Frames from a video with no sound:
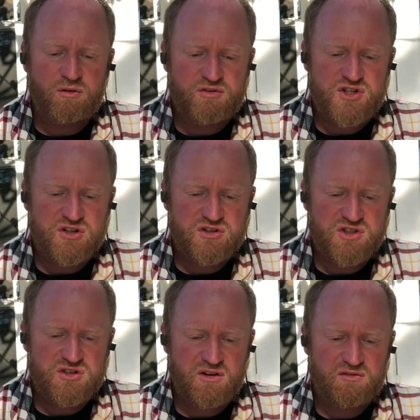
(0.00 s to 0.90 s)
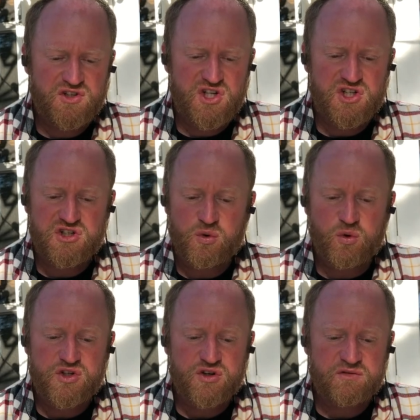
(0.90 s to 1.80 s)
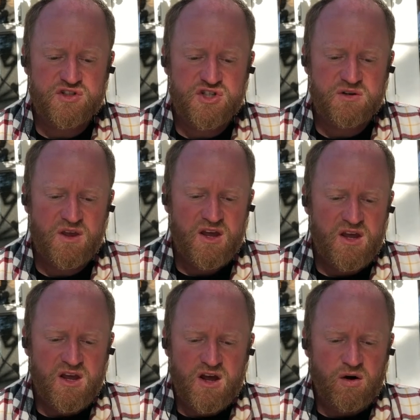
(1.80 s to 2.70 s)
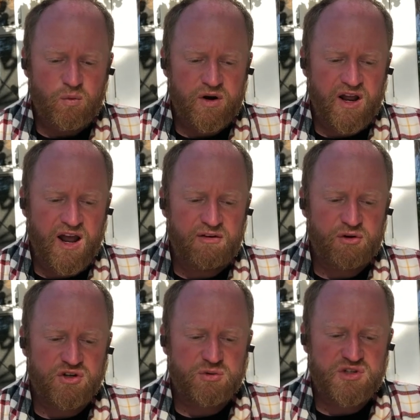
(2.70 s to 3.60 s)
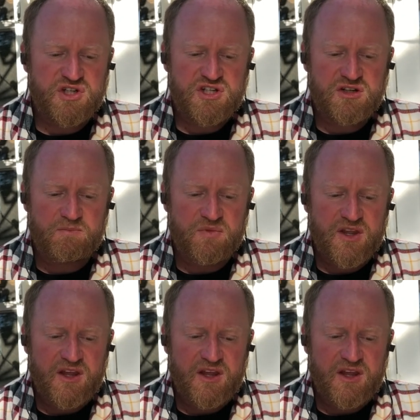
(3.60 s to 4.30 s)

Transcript: physicians or servants whatever to assist them,